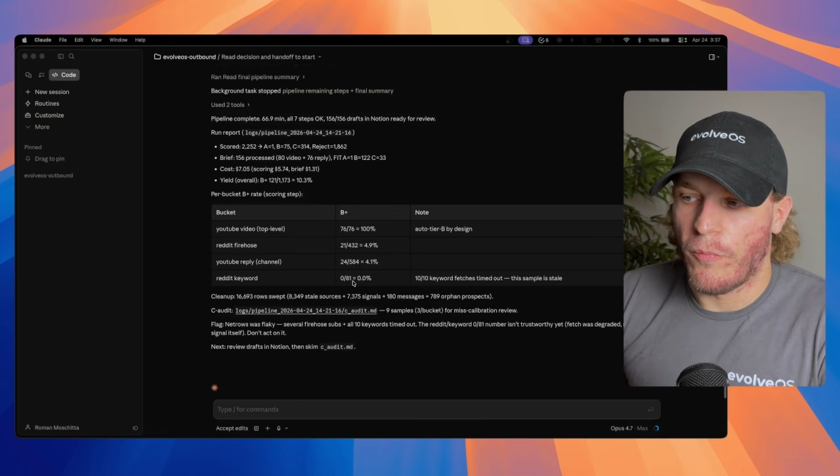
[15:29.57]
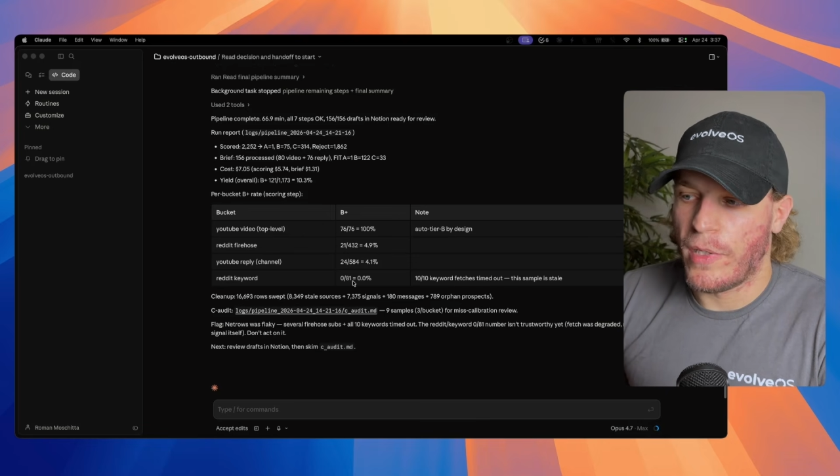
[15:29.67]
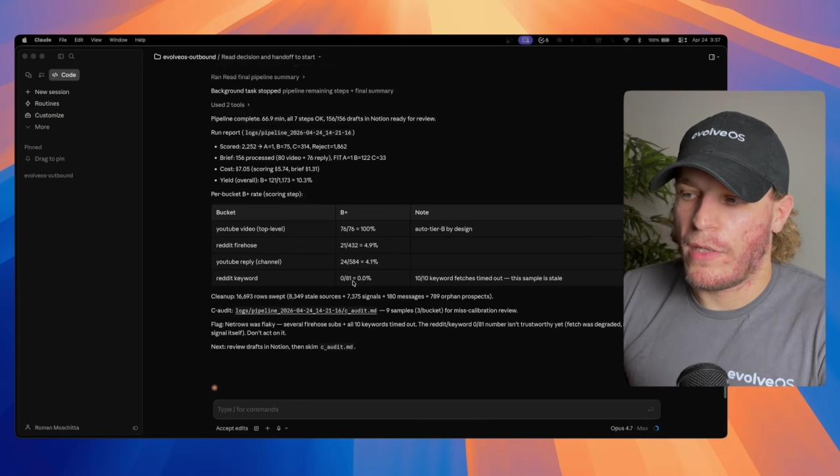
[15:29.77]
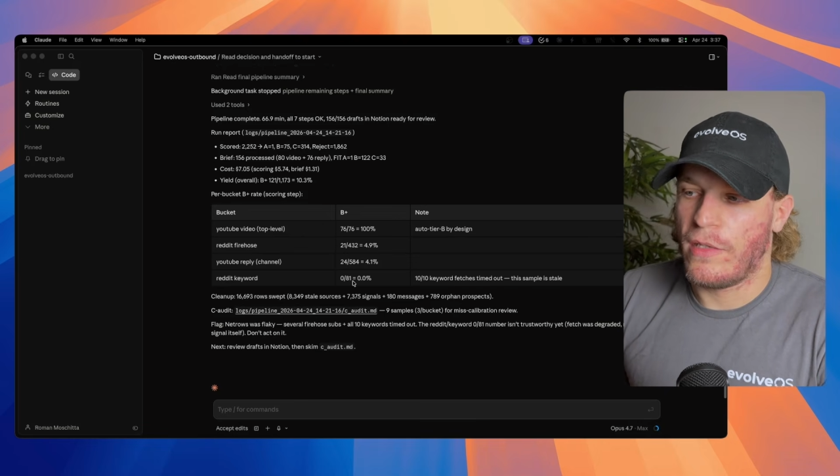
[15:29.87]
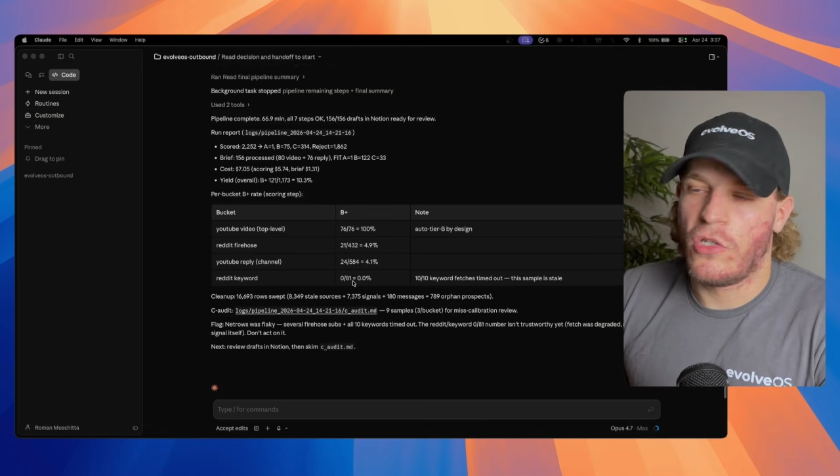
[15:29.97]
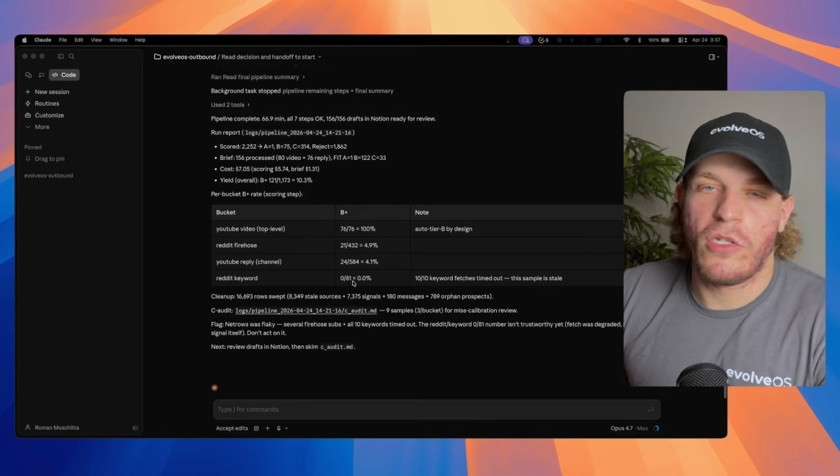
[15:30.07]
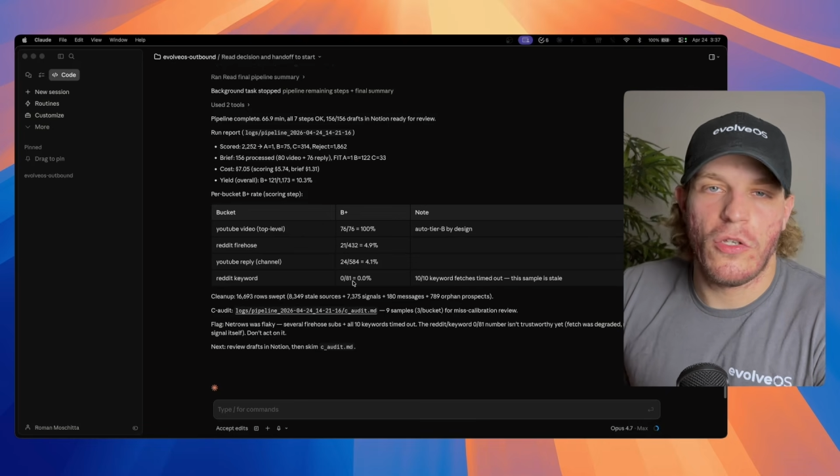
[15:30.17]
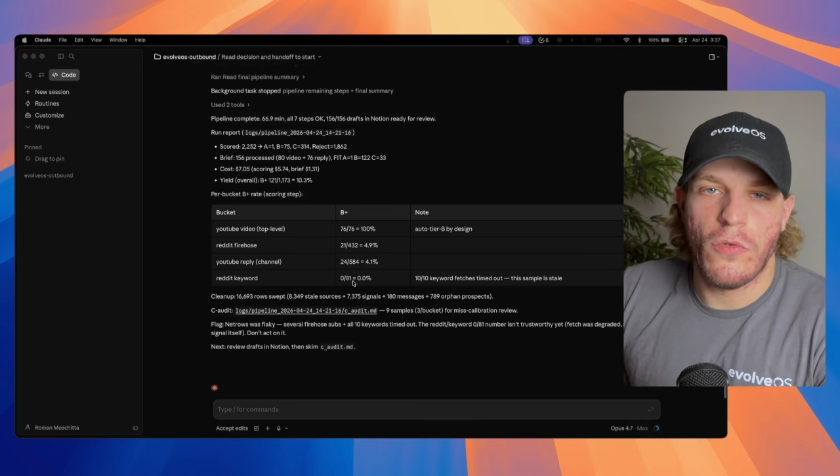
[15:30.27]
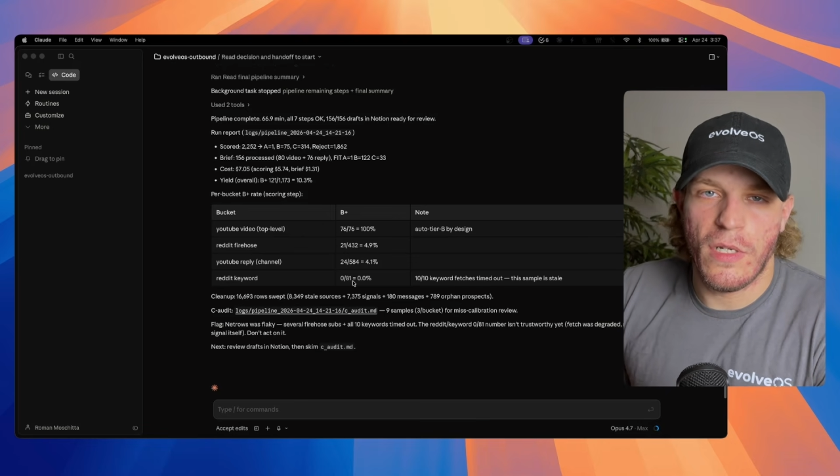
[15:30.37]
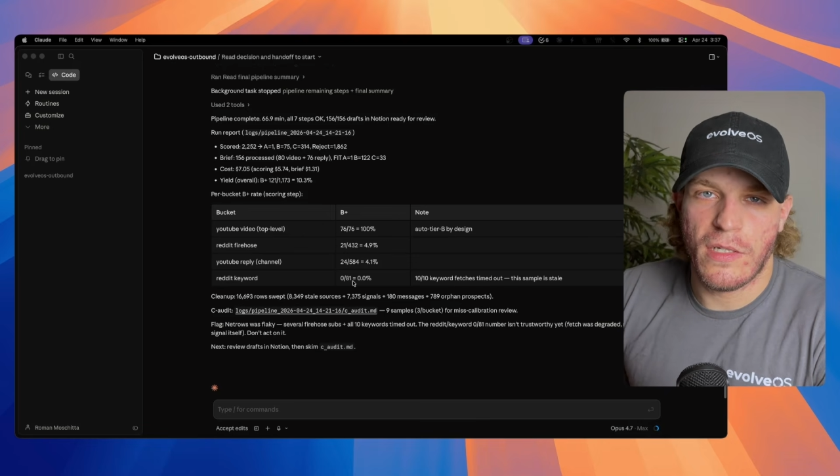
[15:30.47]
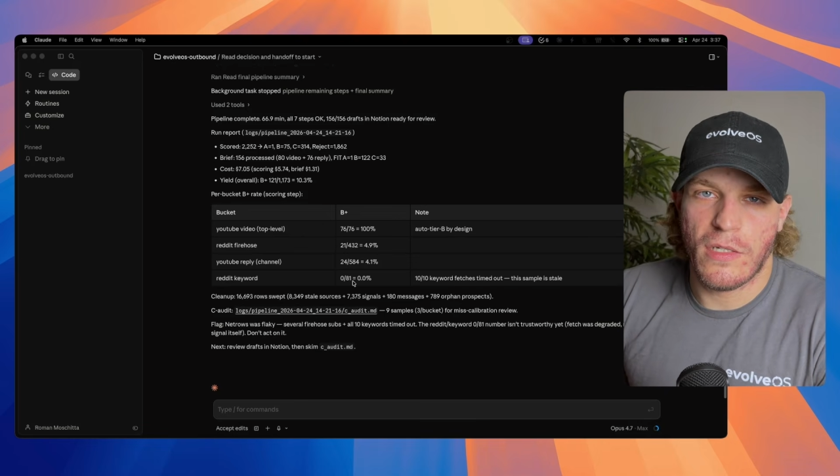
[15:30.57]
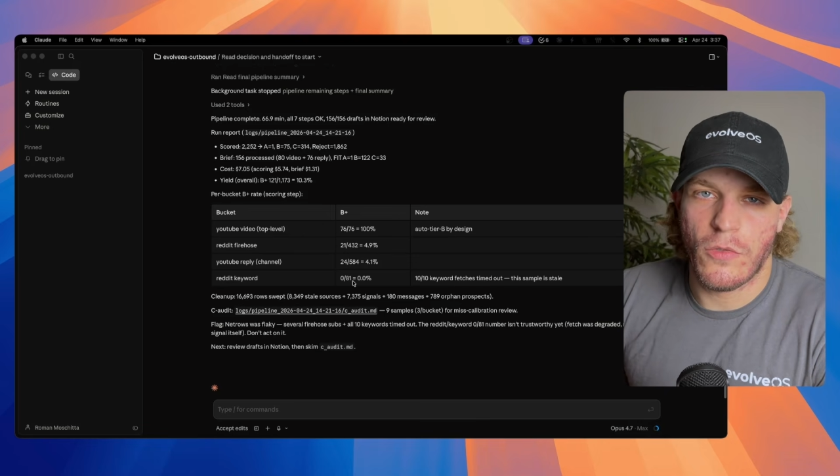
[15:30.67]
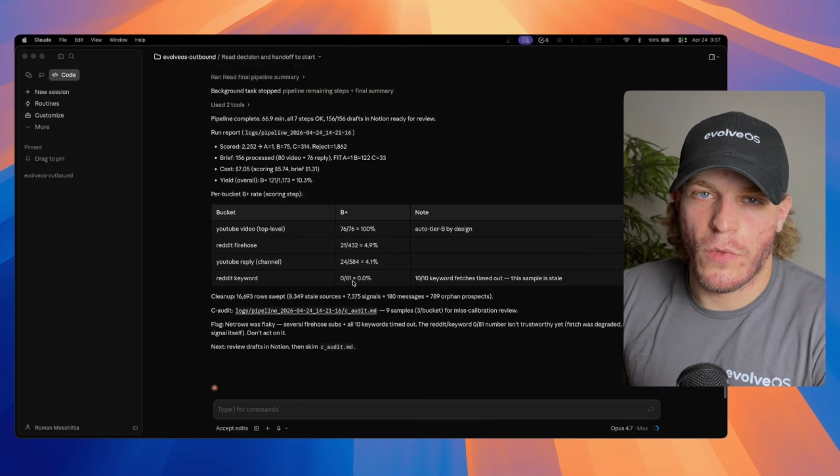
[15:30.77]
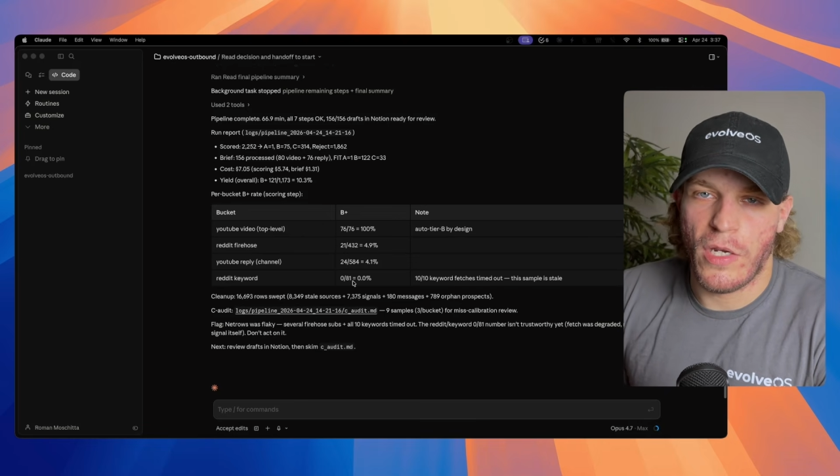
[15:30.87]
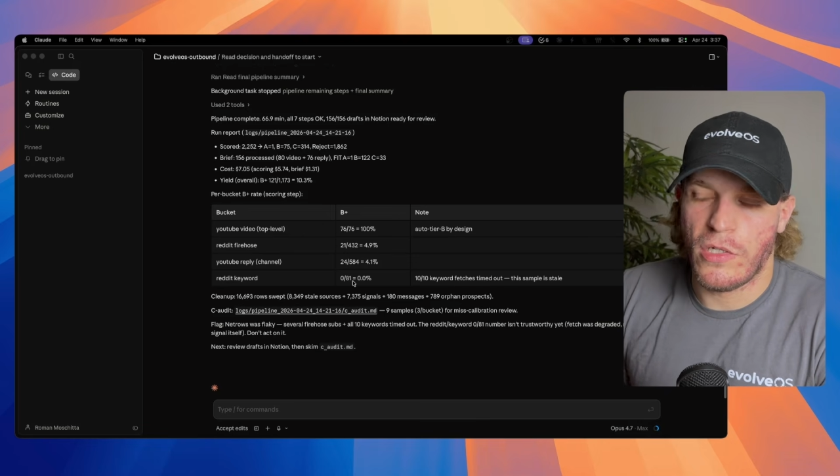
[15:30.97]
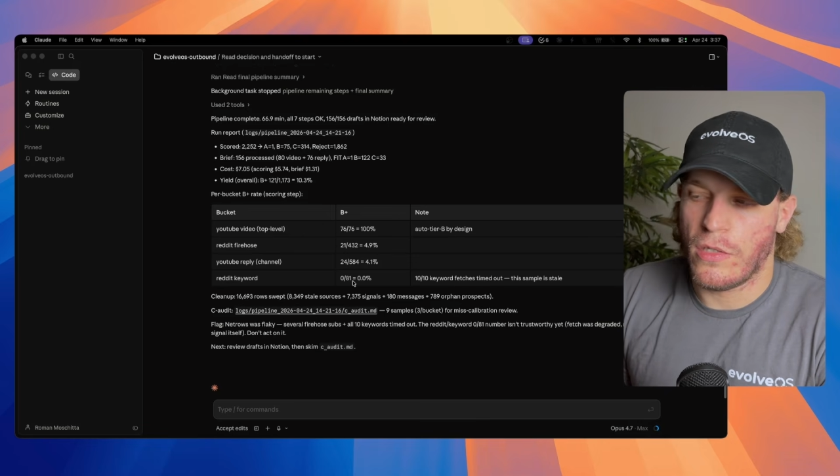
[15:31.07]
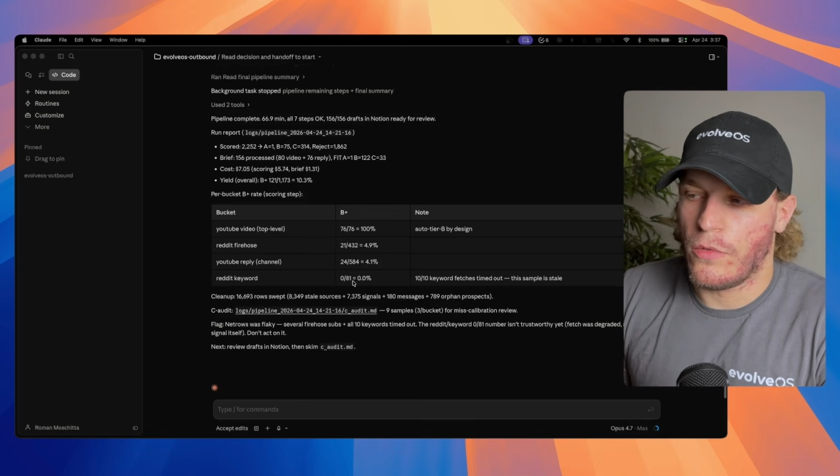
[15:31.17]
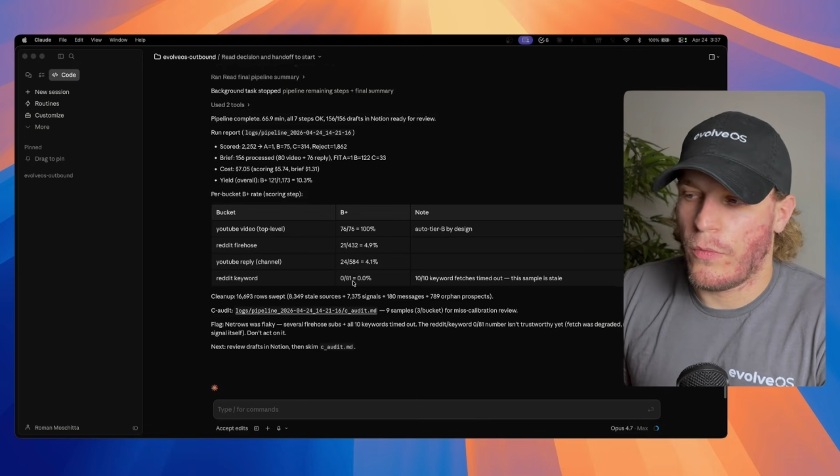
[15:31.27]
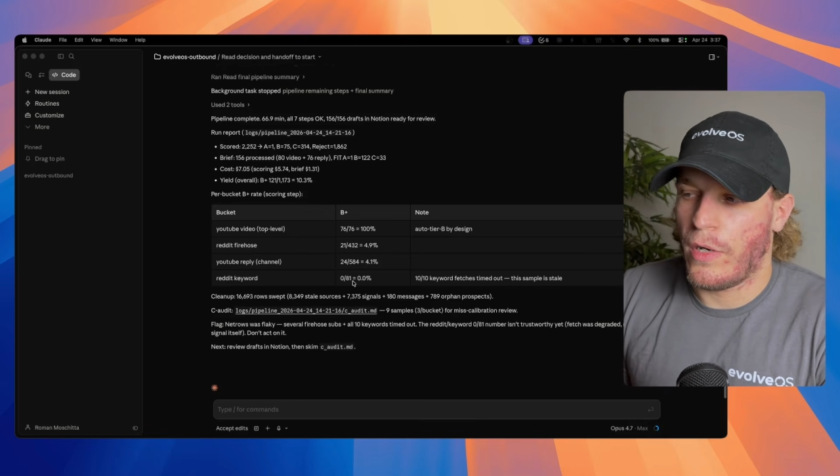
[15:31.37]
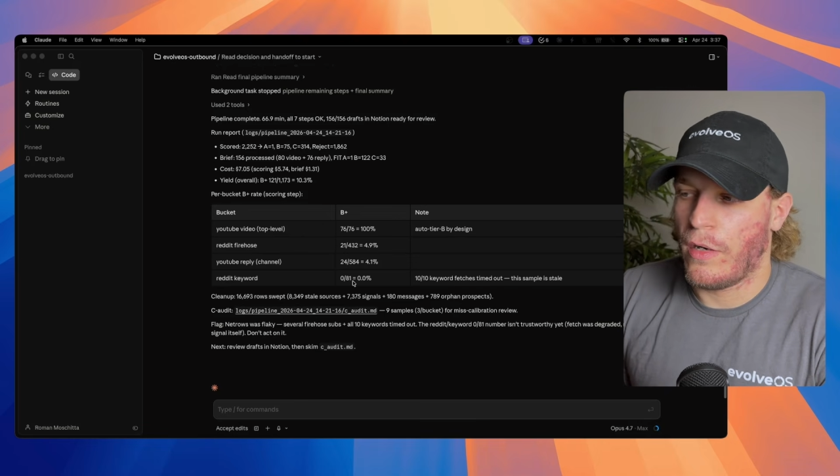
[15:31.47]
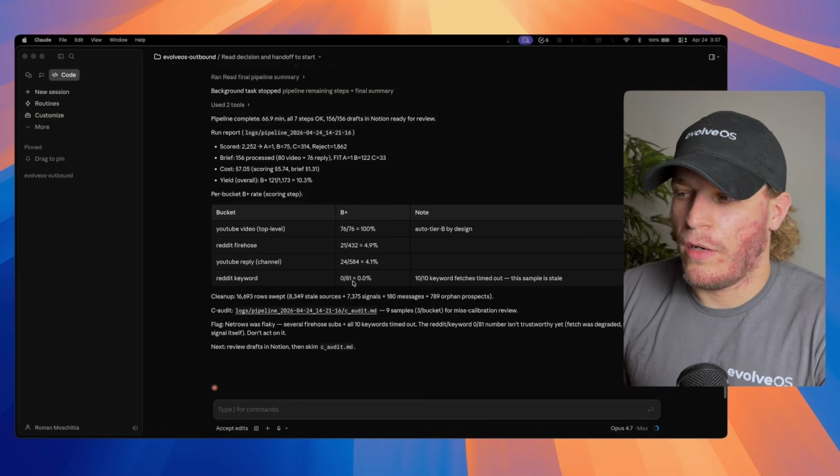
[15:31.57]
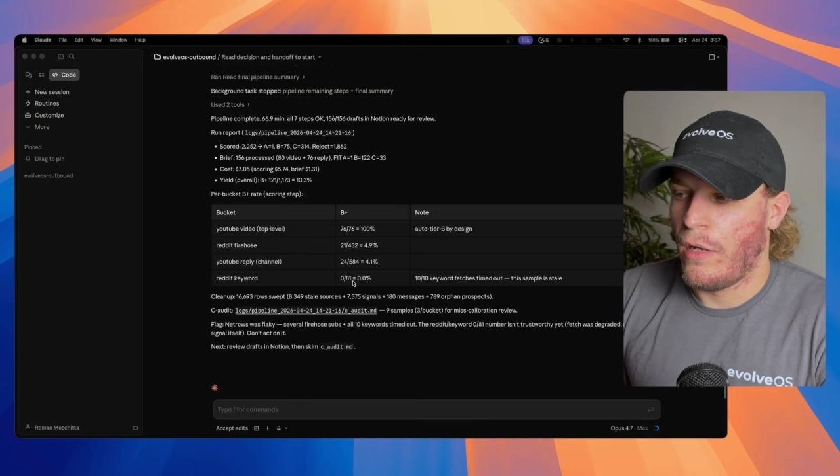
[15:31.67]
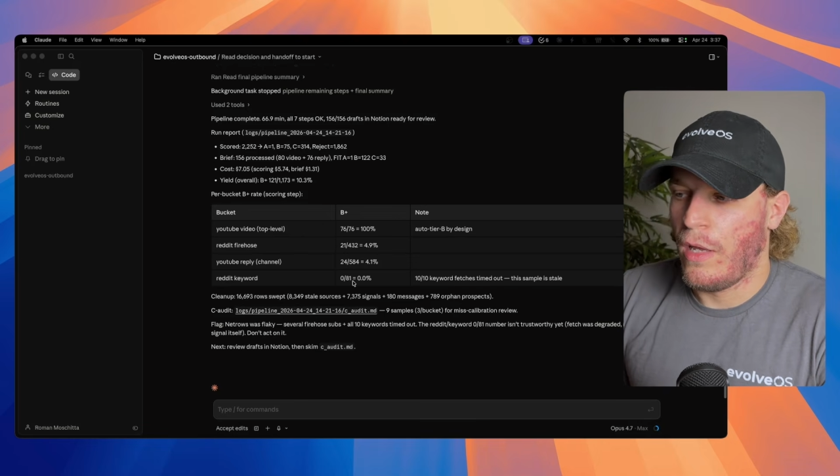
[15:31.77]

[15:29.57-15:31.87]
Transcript: because it's just a unique situation to where